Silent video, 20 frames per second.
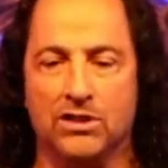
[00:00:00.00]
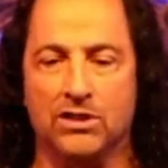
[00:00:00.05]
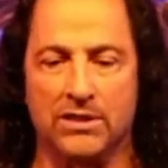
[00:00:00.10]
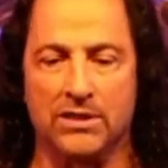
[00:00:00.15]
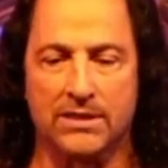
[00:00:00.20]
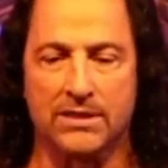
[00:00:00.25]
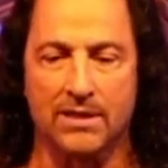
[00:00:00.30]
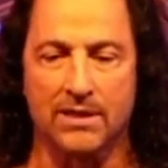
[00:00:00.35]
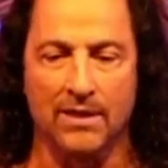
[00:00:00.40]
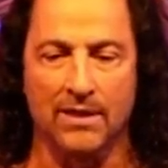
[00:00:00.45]

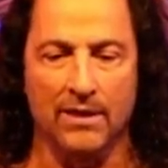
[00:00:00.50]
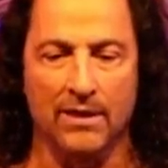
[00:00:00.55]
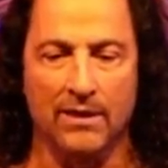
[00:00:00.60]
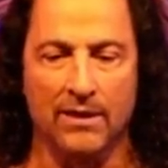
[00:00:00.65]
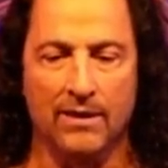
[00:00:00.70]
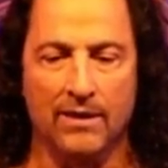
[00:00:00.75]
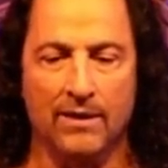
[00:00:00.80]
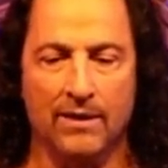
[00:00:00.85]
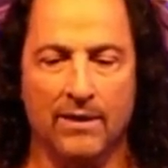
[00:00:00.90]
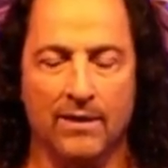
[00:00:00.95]
just
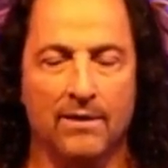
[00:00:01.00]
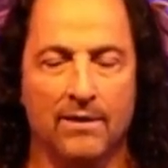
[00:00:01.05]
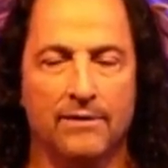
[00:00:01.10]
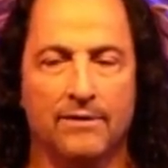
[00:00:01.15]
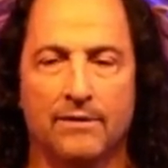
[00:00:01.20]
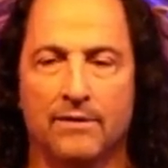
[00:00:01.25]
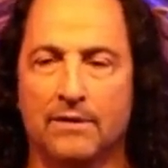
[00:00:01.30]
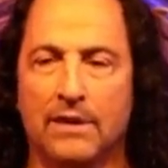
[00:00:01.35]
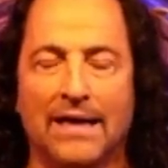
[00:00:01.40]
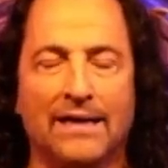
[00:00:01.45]

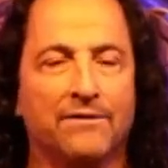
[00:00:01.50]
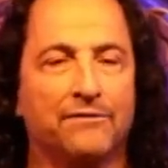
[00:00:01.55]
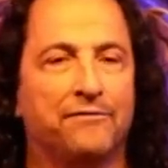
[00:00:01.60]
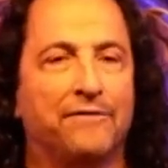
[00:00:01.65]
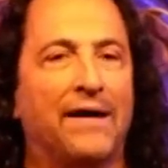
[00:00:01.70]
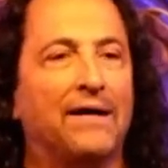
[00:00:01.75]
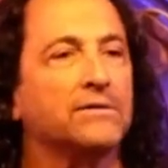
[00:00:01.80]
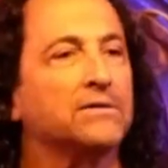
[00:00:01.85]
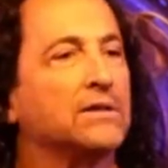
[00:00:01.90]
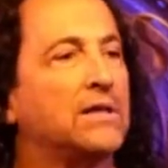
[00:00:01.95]
like
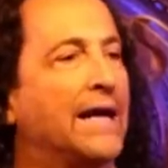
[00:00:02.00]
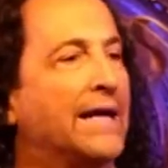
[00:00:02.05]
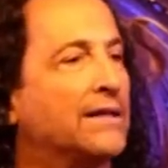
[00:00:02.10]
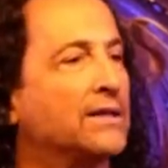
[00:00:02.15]
felt like